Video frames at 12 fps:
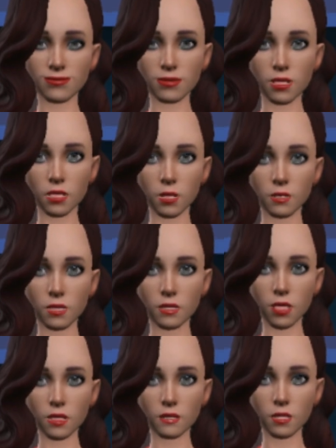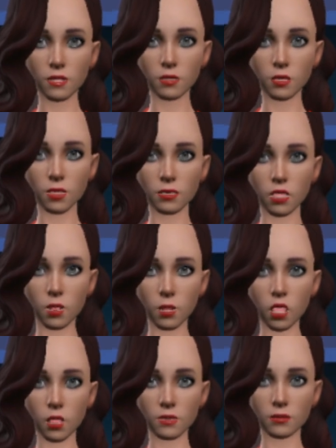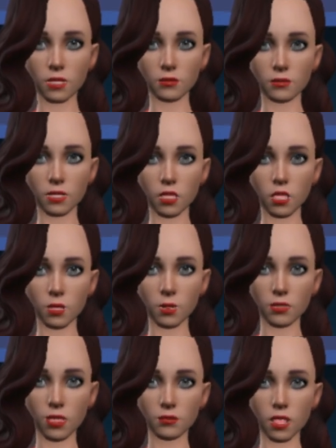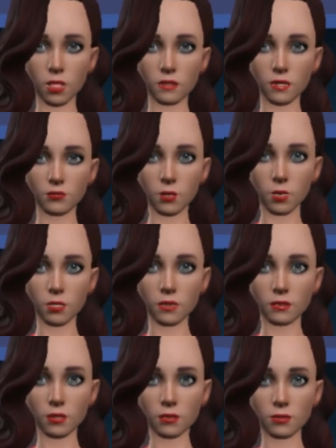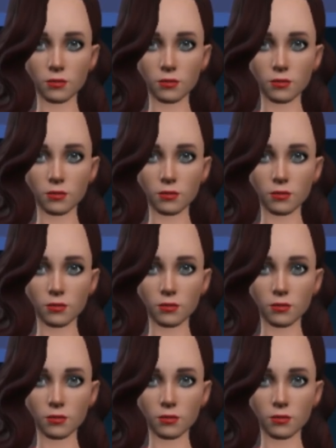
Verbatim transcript: I liked the variety of dishes you cooked and how you explained the steps clearly.